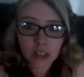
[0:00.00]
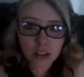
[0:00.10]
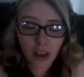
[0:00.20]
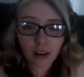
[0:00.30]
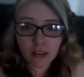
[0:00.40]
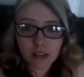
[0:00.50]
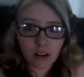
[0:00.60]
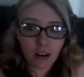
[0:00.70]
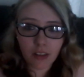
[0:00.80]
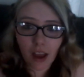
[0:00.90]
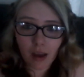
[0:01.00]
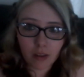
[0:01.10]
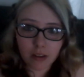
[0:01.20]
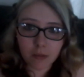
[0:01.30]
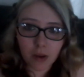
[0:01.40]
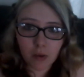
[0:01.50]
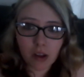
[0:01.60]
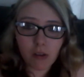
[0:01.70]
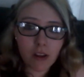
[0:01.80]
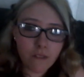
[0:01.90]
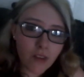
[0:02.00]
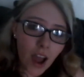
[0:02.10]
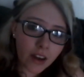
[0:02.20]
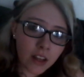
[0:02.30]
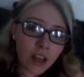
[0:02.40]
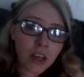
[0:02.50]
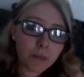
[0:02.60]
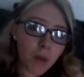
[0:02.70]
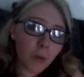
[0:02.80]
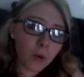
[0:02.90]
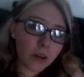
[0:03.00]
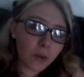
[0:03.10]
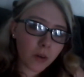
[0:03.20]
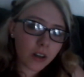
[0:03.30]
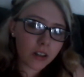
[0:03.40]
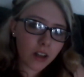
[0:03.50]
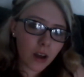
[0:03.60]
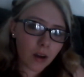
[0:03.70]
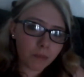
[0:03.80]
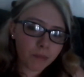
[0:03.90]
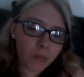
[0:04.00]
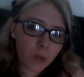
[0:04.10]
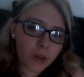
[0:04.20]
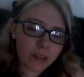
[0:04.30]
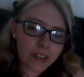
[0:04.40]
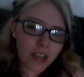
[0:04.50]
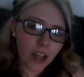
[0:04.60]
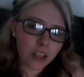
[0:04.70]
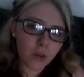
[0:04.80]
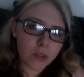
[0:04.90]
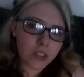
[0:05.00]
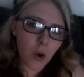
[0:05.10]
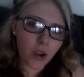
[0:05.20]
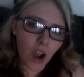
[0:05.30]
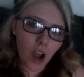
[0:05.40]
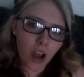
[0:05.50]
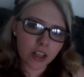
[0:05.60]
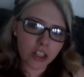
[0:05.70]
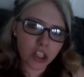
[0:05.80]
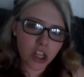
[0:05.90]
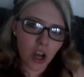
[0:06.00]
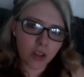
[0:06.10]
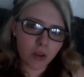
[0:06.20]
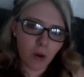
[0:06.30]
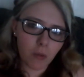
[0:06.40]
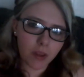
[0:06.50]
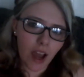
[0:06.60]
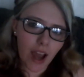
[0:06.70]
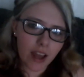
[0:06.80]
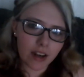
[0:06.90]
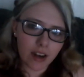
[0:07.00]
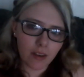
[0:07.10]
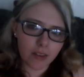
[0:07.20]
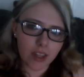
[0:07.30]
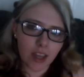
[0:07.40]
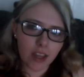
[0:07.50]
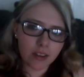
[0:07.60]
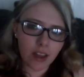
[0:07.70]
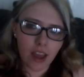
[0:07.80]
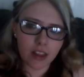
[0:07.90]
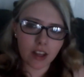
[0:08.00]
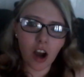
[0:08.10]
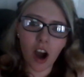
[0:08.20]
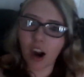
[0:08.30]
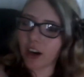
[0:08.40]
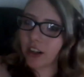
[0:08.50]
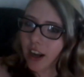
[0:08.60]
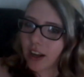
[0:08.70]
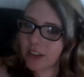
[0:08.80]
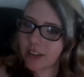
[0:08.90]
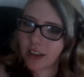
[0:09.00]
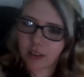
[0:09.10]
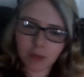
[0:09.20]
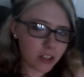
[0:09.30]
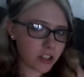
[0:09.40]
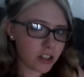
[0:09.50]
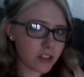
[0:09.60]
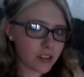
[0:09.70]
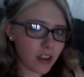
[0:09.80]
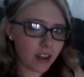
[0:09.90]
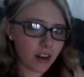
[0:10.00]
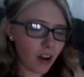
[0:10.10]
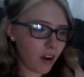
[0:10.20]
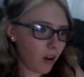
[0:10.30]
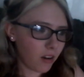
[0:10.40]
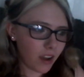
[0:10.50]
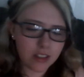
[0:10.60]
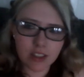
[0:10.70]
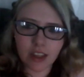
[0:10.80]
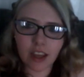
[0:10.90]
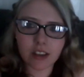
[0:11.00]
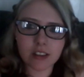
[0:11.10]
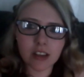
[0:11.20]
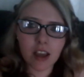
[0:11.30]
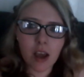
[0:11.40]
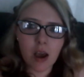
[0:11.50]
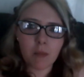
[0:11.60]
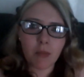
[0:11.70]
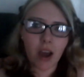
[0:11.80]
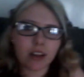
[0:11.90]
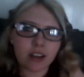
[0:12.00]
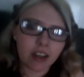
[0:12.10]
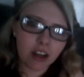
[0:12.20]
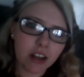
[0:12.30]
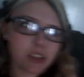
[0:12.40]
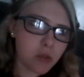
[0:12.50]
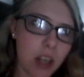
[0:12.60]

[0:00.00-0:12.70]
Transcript: sales and all that and it'll be really really fun but we'll we'll um, we will tell you what's going on and show you what we got and everything and the car and take pictures and all kinds of things but here is